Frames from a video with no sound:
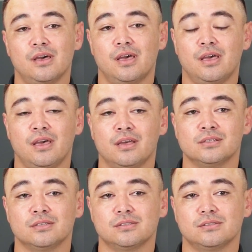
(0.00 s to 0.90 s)

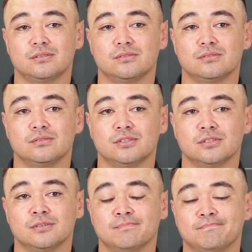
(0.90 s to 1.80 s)

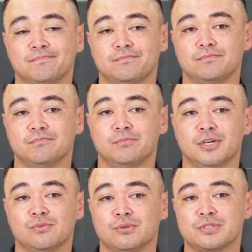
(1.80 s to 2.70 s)
But
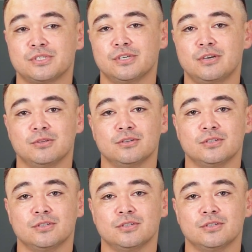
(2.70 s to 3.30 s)
we were still able